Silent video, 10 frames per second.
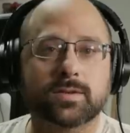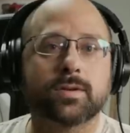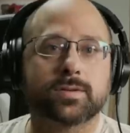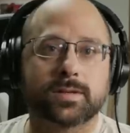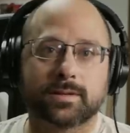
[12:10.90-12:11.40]

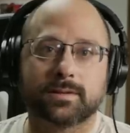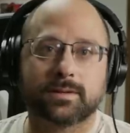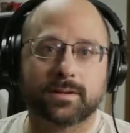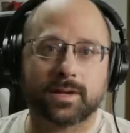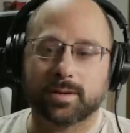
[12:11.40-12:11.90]
screws and
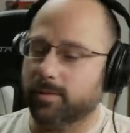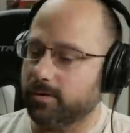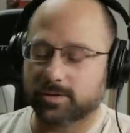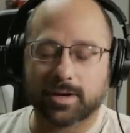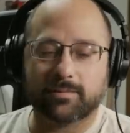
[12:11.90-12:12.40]
your
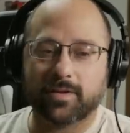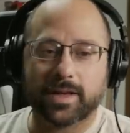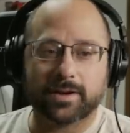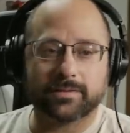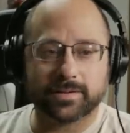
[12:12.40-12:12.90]
motors will come
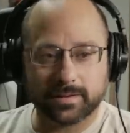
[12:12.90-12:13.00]
flying off.